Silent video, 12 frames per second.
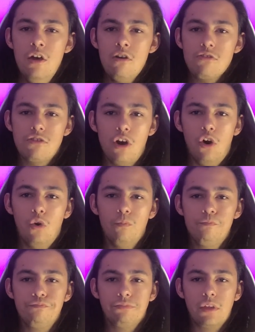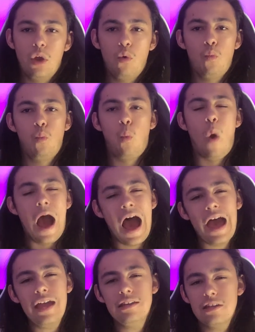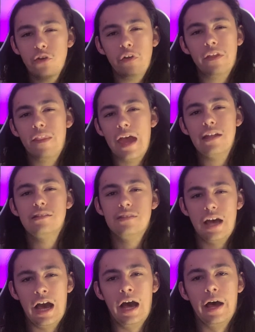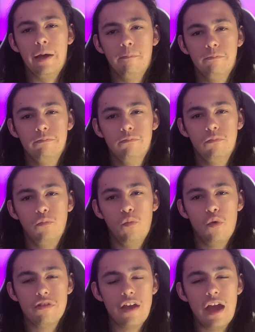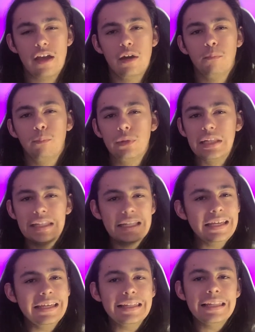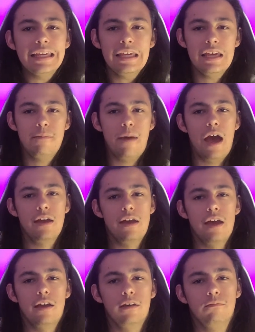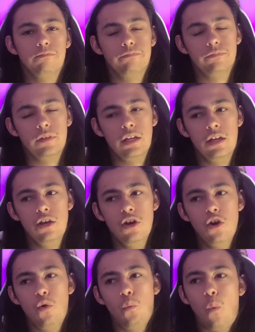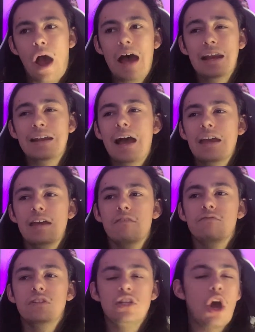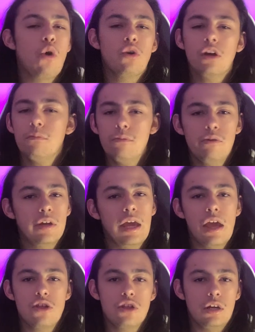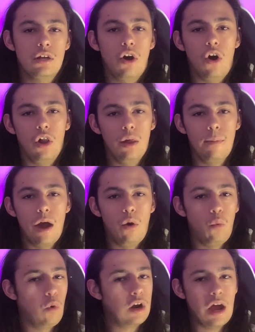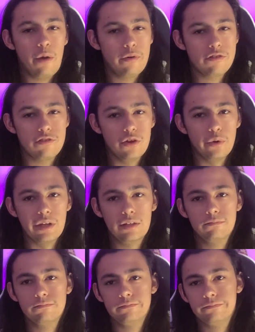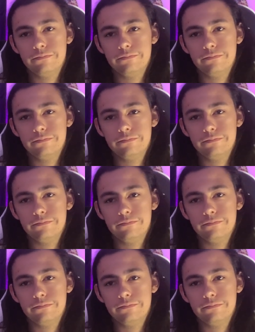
So why during that time was I completely MIA? Why did I give no communication at all about what I was doing?